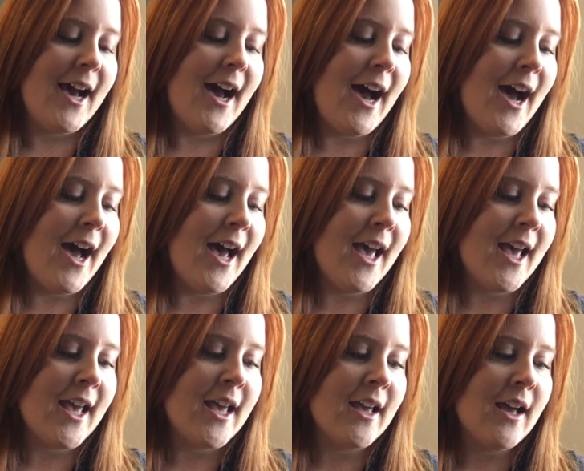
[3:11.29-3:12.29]

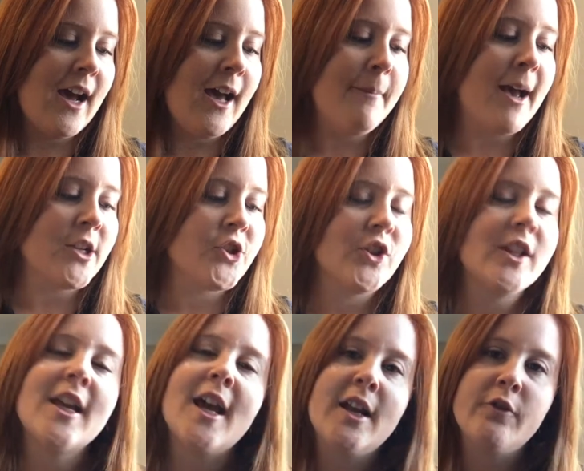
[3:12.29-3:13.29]
I I'm
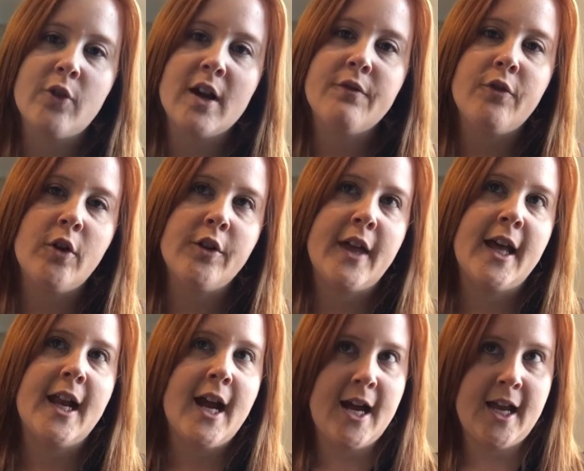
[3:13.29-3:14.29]
actually kind of grateful
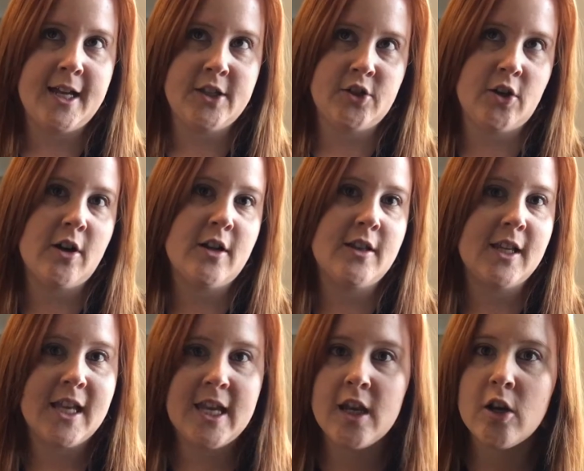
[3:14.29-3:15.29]
that I started the
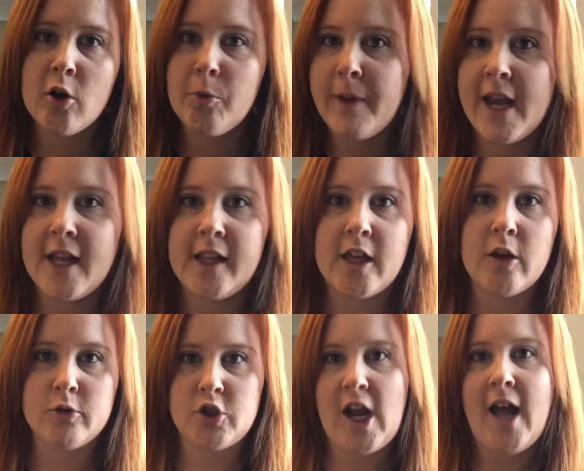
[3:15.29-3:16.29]
keto
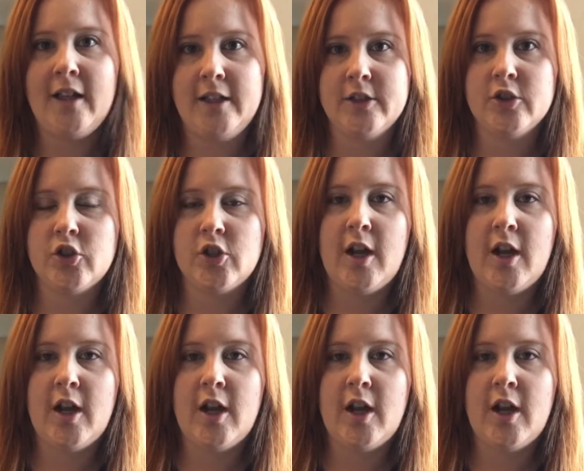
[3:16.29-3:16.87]
paleo challenge.